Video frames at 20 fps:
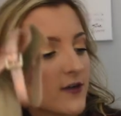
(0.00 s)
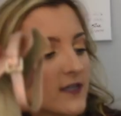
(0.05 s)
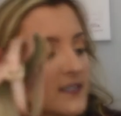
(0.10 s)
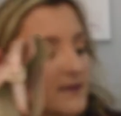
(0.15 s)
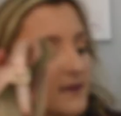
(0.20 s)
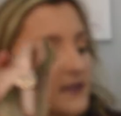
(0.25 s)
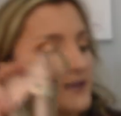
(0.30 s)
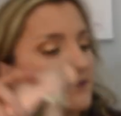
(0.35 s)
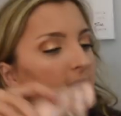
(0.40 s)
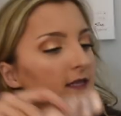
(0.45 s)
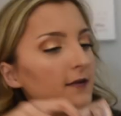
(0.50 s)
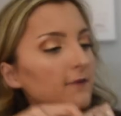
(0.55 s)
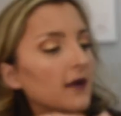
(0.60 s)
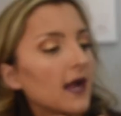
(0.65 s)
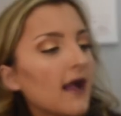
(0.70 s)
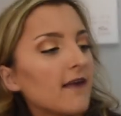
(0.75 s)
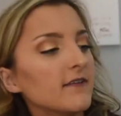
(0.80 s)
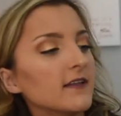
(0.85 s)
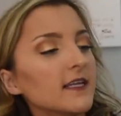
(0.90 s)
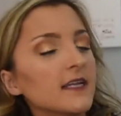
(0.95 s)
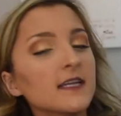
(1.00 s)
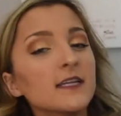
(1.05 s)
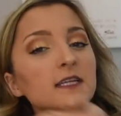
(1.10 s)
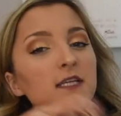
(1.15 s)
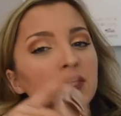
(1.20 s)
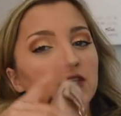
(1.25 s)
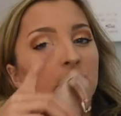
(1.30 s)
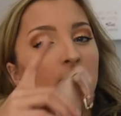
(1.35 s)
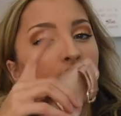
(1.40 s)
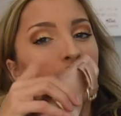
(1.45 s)
Christmas when they were having an
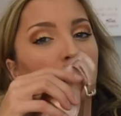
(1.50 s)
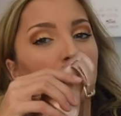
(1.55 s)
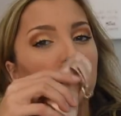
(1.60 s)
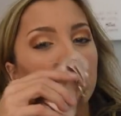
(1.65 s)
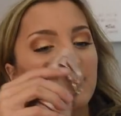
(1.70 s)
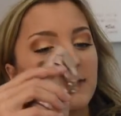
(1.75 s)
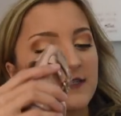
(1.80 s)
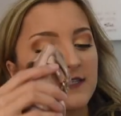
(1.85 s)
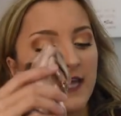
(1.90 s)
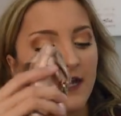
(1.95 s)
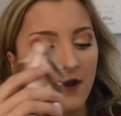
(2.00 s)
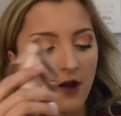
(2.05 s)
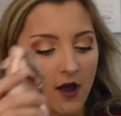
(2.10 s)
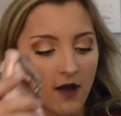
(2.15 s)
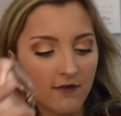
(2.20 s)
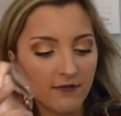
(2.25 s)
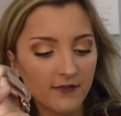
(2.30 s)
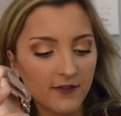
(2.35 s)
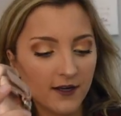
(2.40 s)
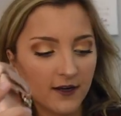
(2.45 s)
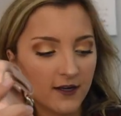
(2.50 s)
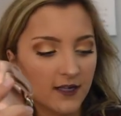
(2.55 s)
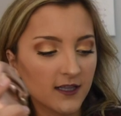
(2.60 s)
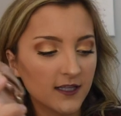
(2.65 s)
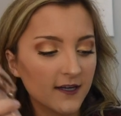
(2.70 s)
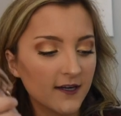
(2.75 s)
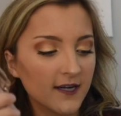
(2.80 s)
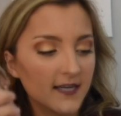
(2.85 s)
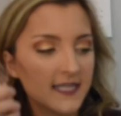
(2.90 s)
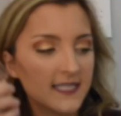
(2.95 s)
additional 30% off their
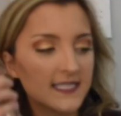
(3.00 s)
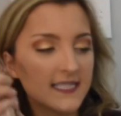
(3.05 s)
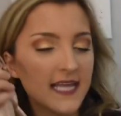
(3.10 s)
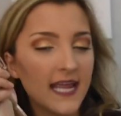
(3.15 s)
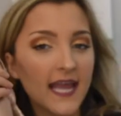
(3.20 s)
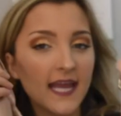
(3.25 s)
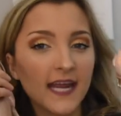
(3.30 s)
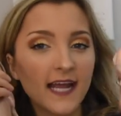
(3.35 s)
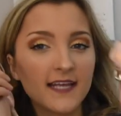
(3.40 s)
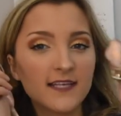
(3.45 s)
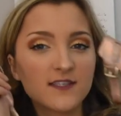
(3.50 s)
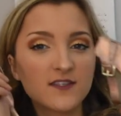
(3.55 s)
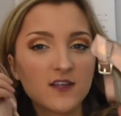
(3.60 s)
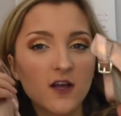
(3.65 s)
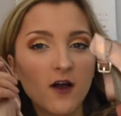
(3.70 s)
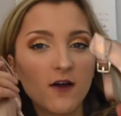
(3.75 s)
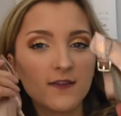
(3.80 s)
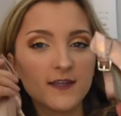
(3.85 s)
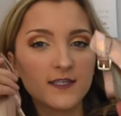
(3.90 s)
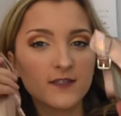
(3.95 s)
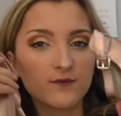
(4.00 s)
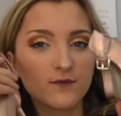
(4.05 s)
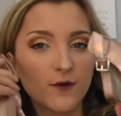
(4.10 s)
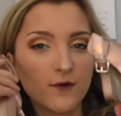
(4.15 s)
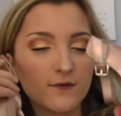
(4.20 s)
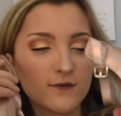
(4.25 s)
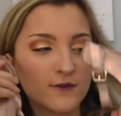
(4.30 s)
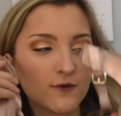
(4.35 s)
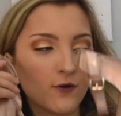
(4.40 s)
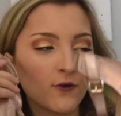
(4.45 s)
clearance, and I saw these
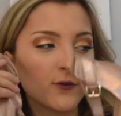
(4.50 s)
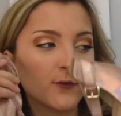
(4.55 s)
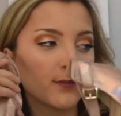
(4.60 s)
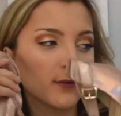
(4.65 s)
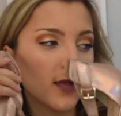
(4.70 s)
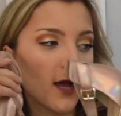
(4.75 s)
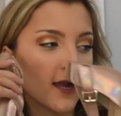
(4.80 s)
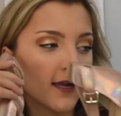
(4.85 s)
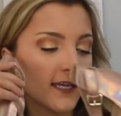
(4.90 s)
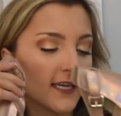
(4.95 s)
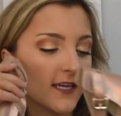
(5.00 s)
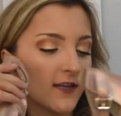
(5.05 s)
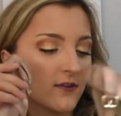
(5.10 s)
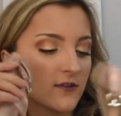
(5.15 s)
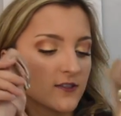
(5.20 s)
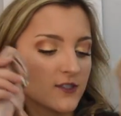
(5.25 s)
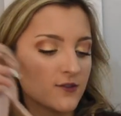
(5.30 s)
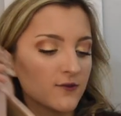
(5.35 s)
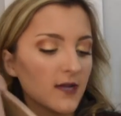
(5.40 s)
rose gold block heels.